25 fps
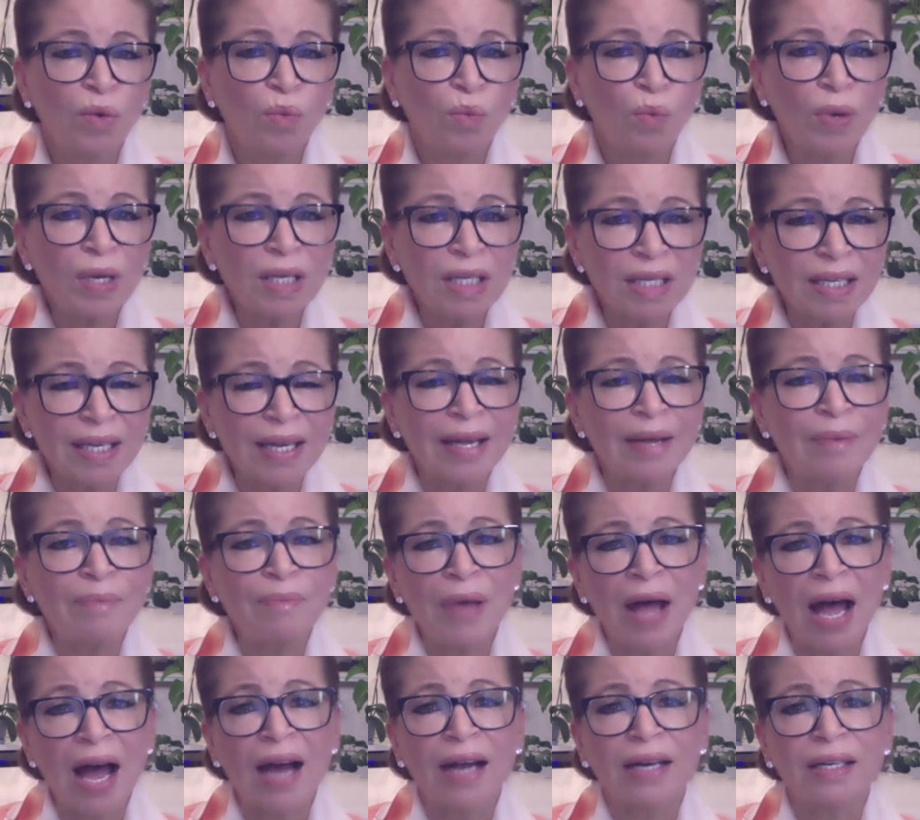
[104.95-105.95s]
what's the
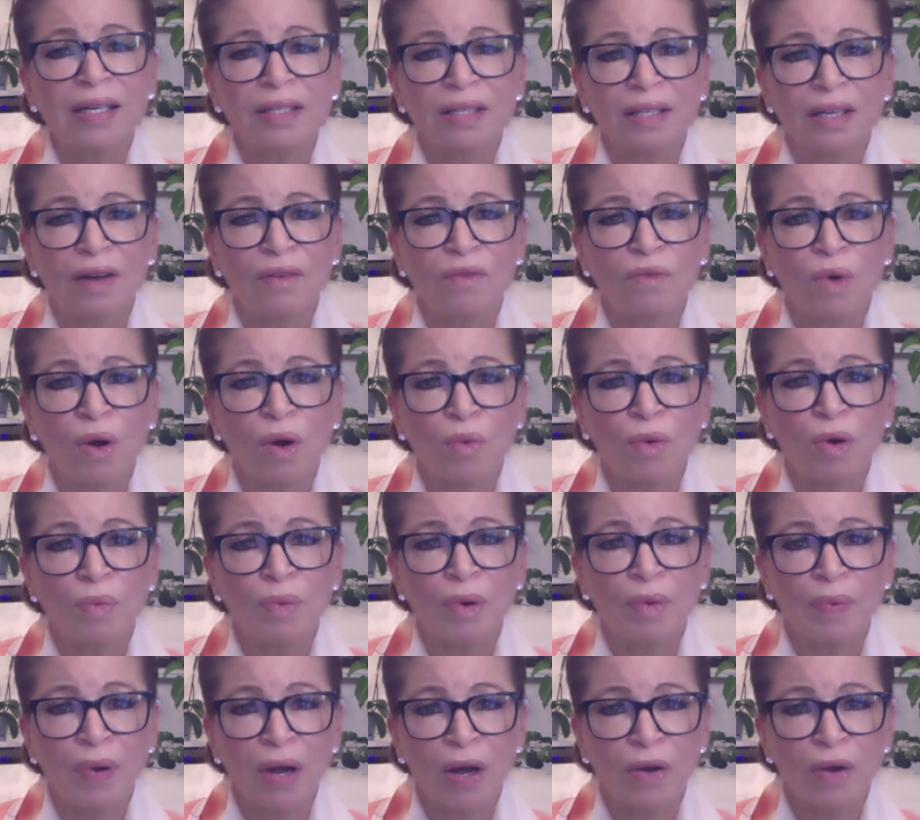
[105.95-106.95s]
impact of what we're
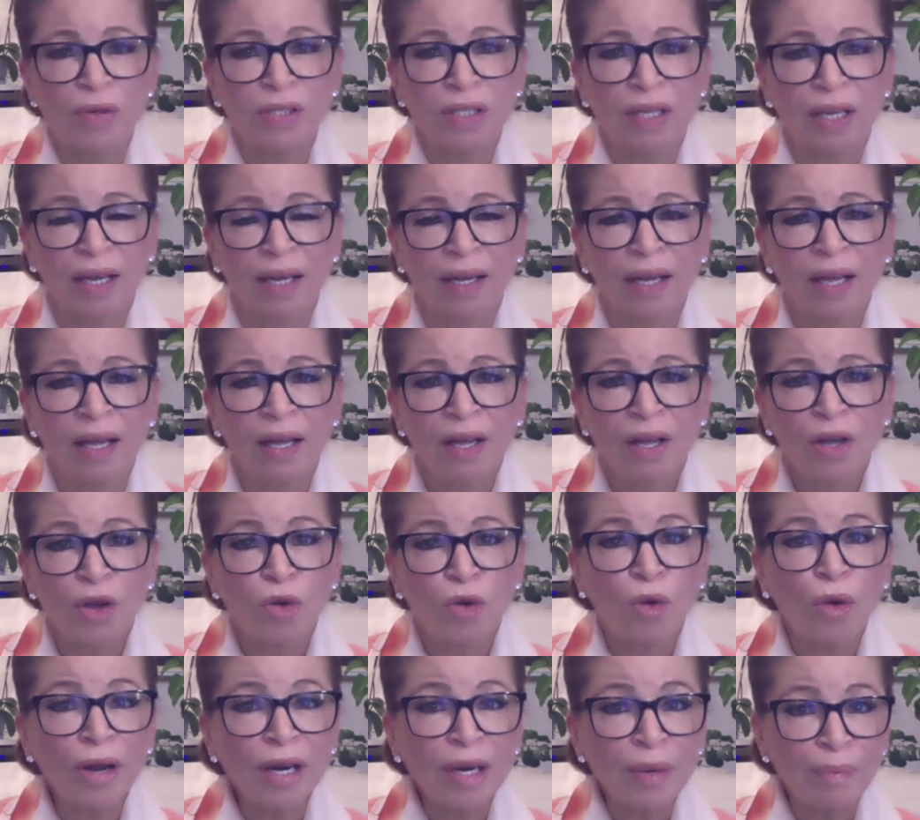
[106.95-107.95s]
proposing
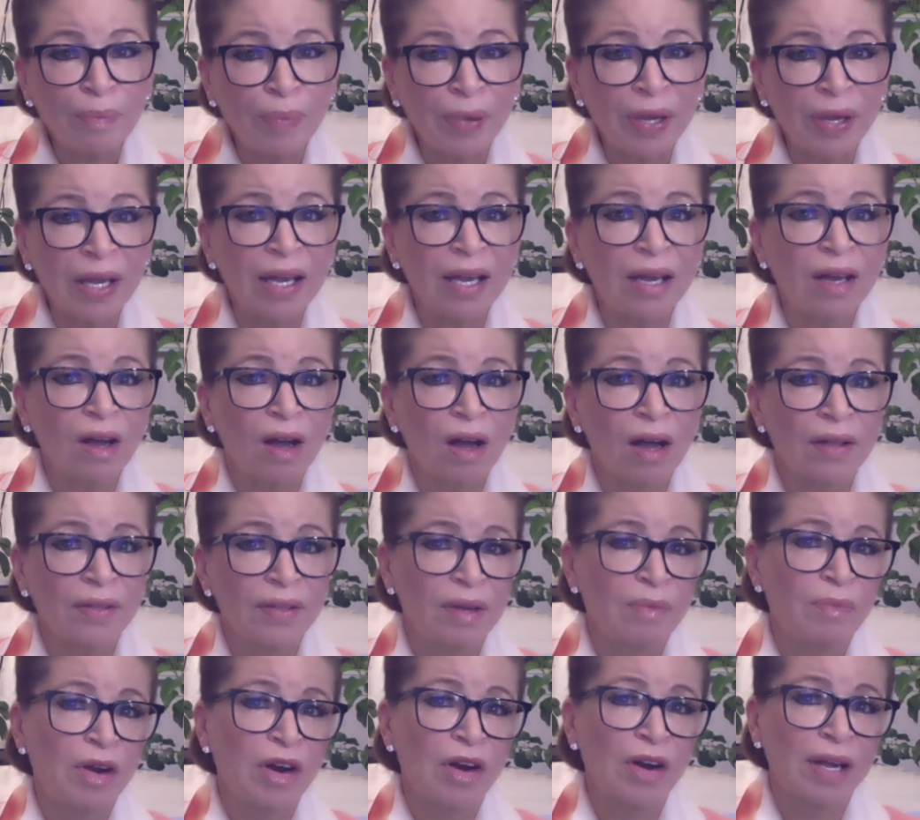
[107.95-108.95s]
going to be on the
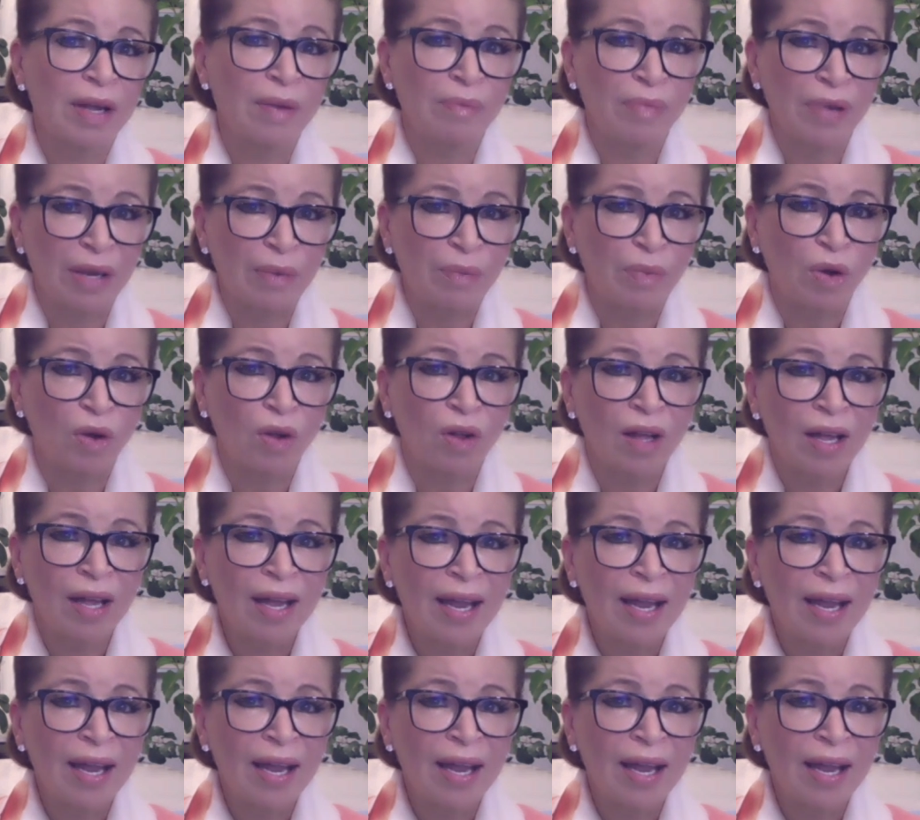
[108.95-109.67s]
American people?